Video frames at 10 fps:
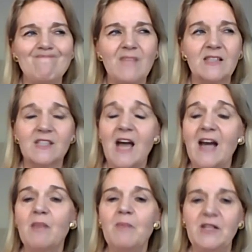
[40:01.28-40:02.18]
it's
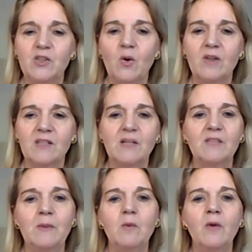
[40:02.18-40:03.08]
not a mentor.
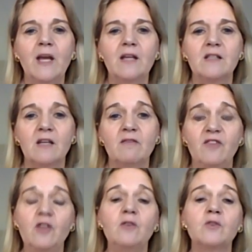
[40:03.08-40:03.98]
Sometimes people get
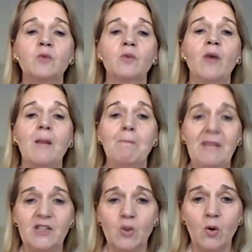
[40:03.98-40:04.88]
confused with what a
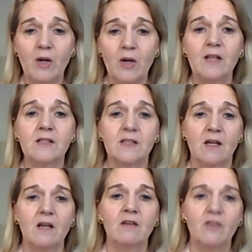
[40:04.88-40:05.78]
mentor is
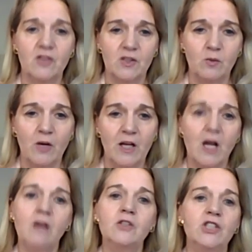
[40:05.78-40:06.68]
versus what a
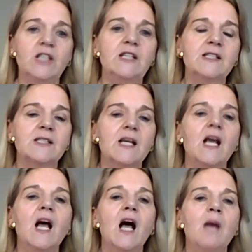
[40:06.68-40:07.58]
coach is.
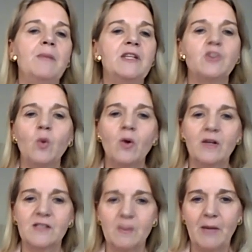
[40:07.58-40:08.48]
a mentor
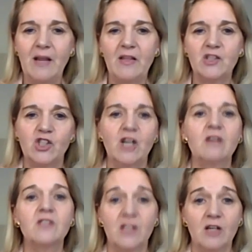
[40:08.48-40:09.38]
is somebody that
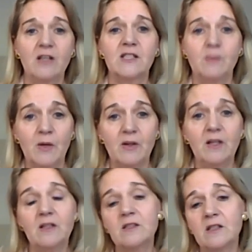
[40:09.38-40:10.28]
shares their
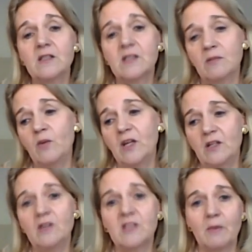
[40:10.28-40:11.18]
experiences, and we can
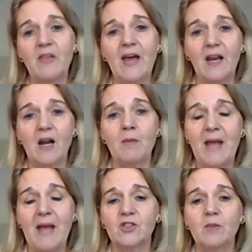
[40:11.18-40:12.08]
do some of that in our
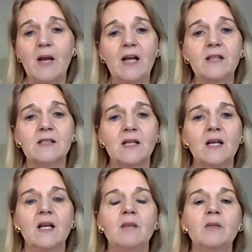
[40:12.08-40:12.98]
masterminds.
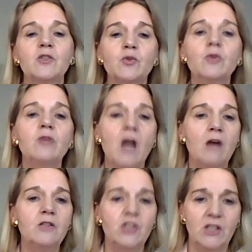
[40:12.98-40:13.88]
But true
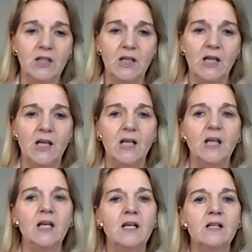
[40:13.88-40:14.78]
coaching
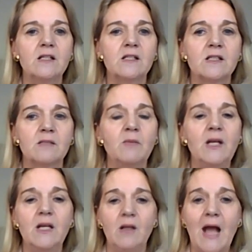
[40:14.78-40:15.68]
is
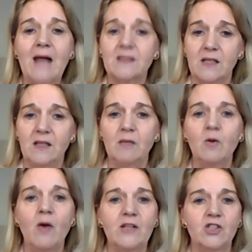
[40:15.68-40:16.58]
me asking them
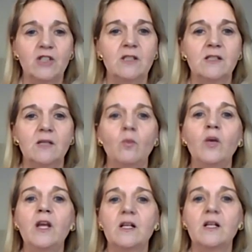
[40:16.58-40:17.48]
questions and
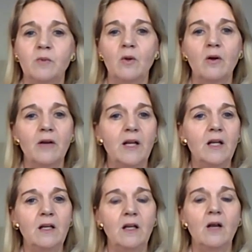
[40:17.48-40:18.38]
we
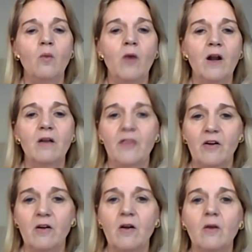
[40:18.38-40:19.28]
exploring, what are
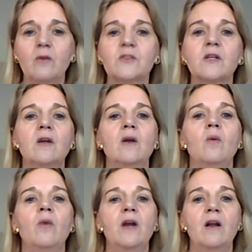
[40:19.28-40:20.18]
their goals,
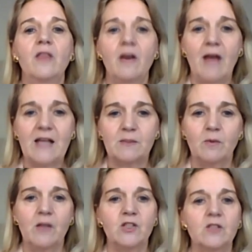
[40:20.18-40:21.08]
what are their
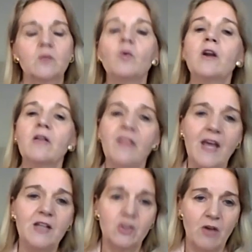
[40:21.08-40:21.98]
aspirations, what are
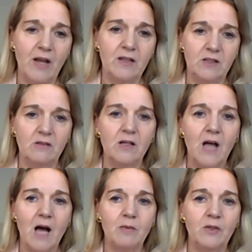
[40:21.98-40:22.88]
they trying to
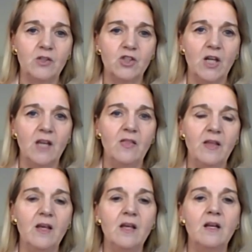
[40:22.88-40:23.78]
accomplish, and
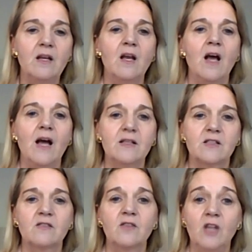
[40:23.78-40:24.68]
then us,